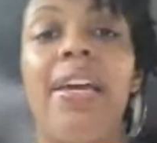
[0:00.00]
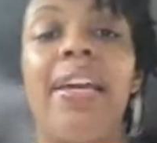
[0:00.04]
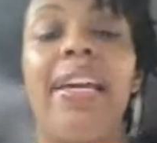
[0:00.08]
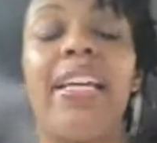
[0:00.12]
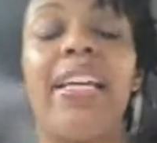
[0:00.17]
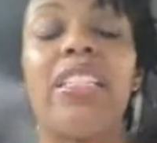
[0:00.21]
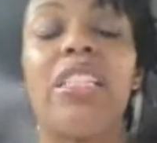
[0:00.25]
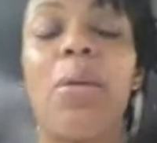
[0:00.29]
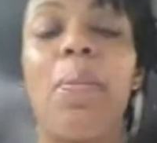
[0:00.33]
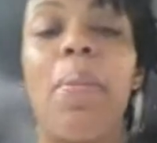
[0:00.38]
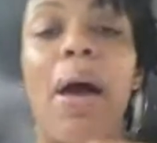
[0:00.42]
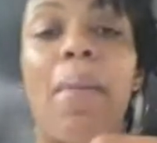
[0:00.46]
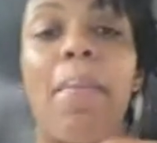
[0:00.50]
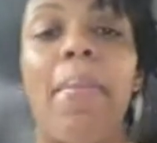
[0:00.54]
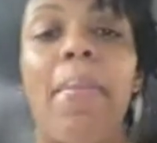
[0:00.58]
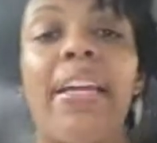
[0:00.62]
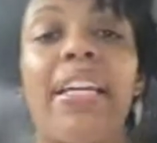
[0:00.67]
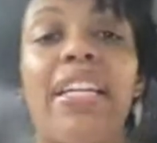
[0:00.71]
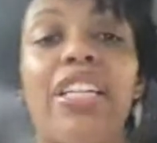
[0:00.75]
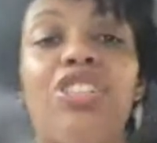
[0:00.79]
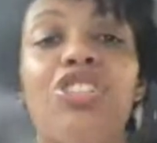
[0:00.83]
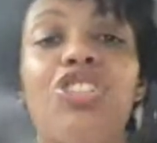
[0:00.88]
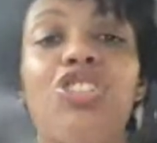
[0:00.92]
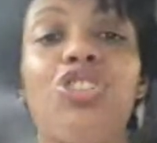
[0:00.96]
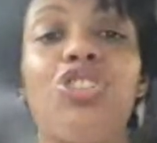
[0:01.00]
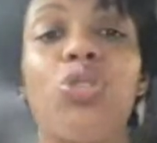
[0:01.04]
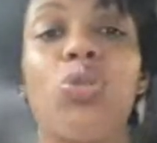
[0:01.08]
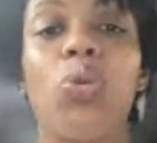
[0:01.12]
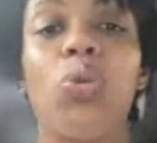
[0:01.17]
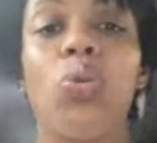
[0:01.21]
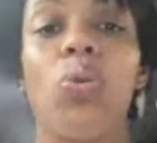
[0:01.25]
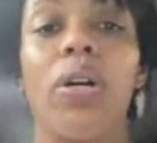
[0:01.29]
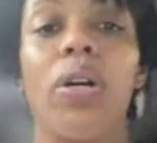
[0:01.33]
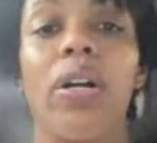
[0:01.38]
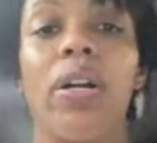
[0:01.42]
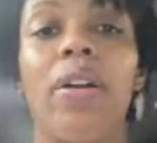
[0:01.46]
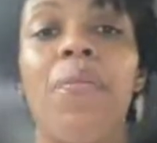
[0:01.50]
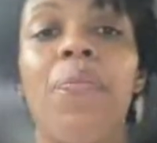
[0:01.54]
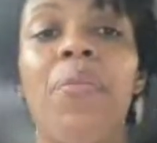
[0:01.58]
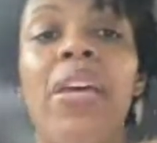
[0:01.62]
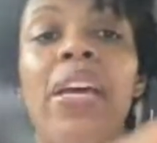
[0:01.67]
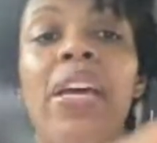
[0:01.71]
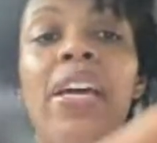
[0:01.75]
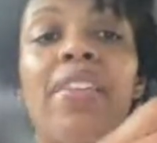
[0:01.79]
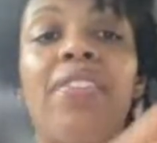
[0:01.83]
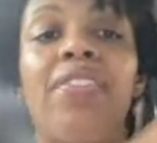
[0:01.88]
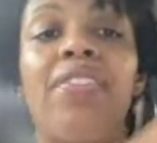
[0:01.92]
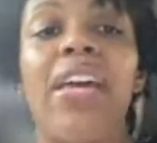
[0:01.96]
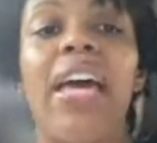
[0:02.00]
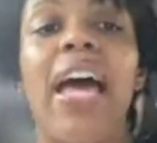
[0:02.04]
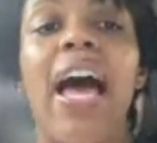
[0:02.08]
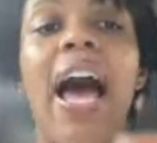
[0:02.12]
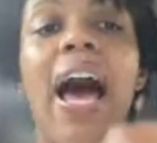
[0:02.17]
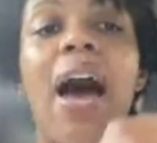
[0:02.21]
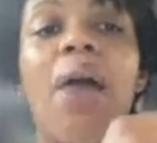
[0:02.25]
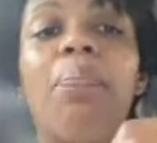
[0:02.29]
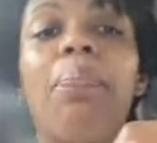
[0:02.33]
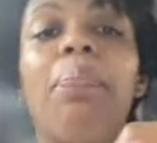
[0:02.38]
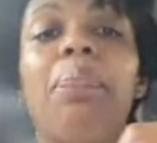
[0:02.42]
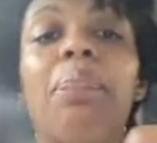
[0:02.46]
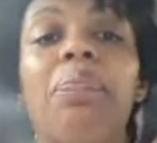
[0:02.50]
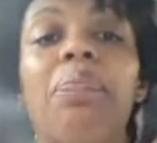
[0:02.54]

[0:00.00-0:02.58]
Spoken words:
It's about making sure that I'm